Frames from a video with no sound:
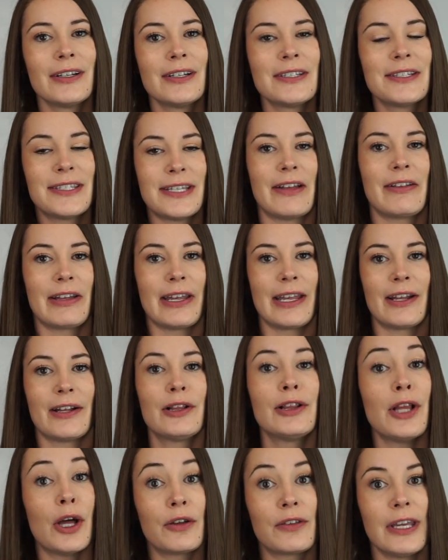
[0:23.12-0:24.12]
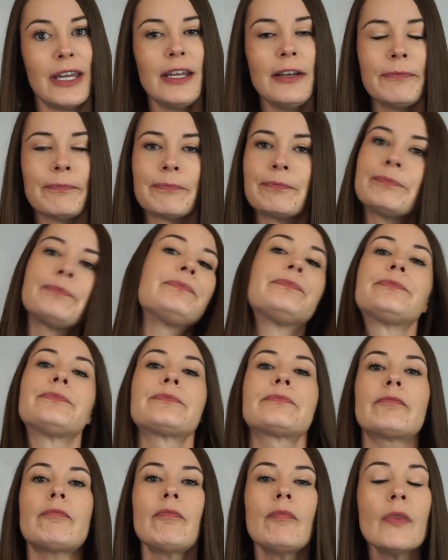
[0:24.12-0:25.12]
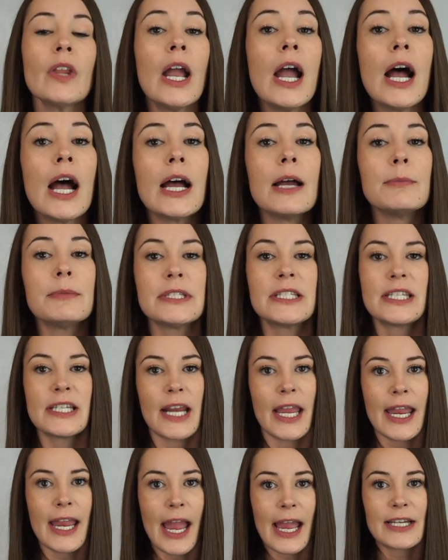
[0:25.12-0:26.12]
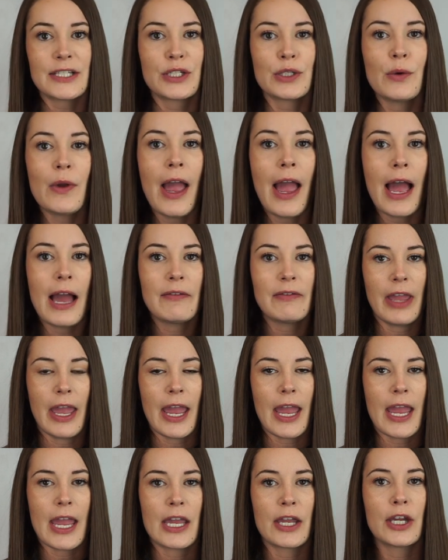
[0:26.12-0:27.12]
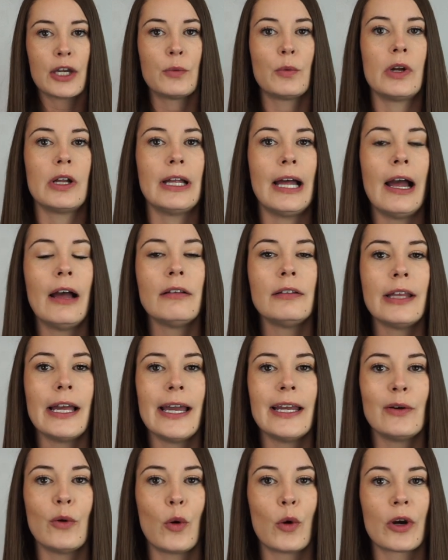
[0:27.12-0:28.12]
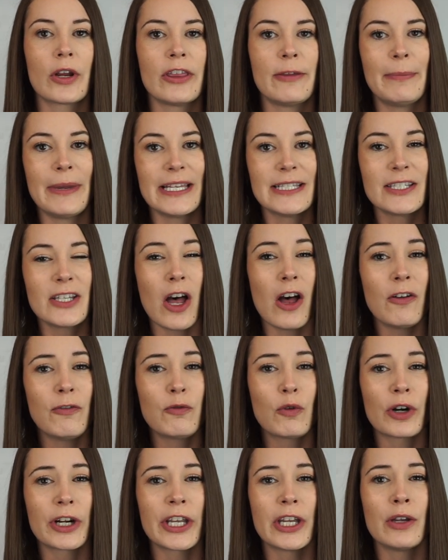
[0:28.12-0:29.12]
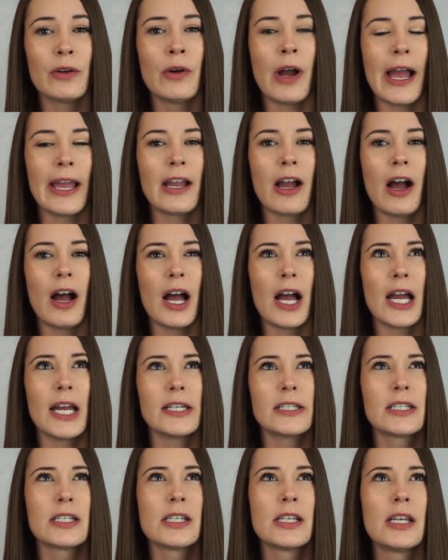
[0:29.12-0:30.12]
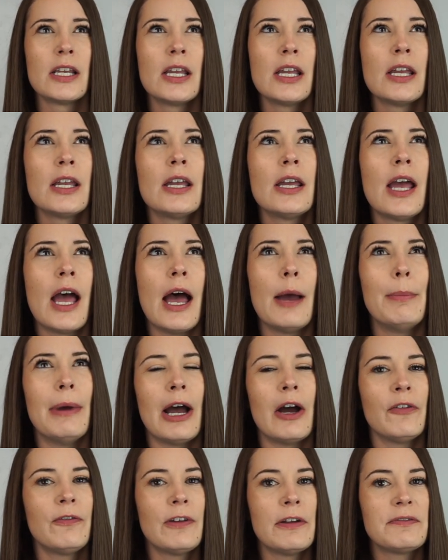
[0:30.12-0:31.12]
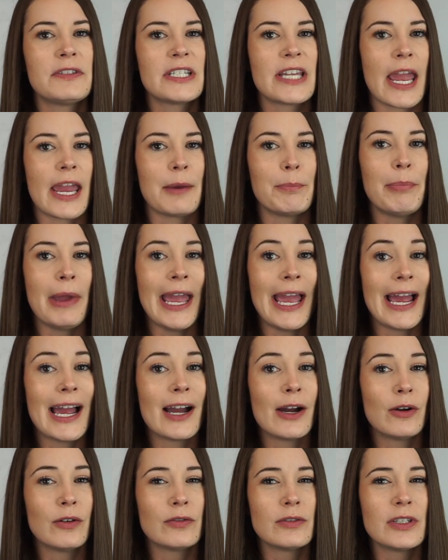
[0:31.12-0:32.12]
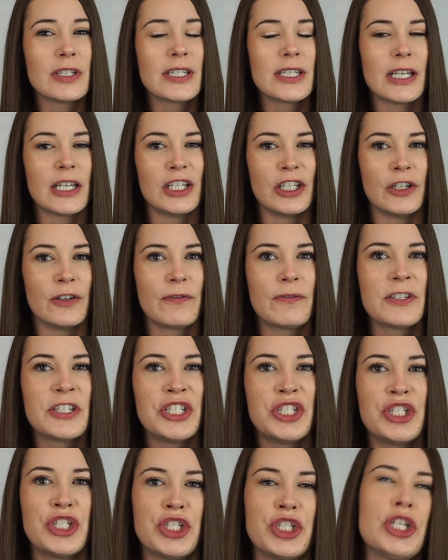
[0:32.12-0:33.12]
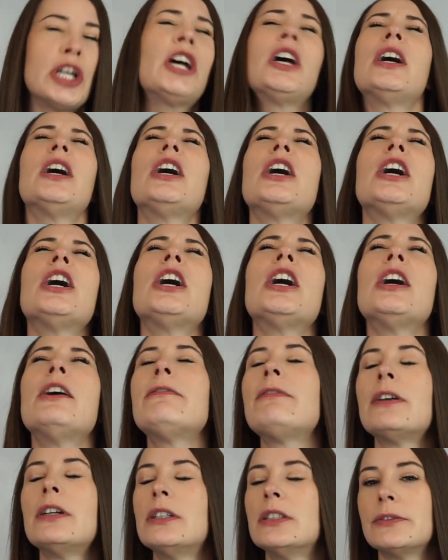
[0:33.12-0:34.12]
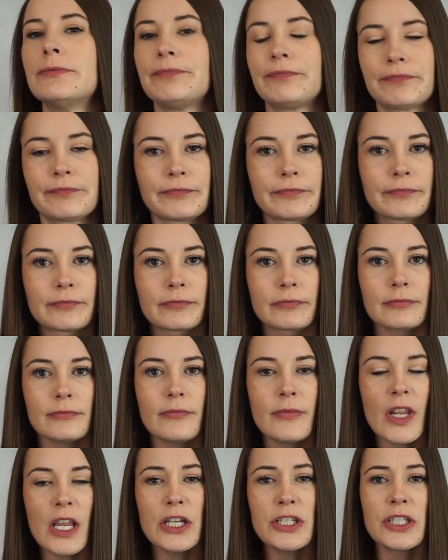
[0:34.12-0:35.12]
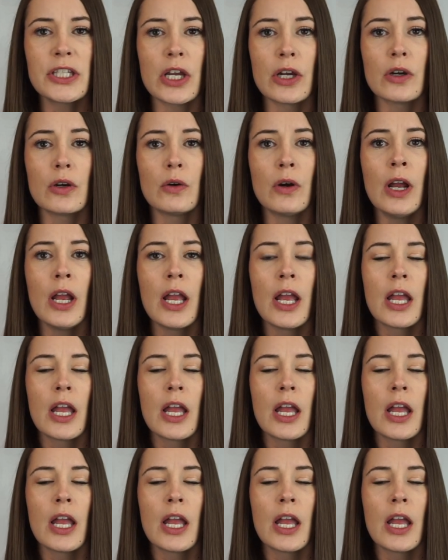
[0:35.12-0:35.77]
selling clothing. Today I do have a Goodwill outlet or the bins haul for you. I got about 58 pounds of stuff. So,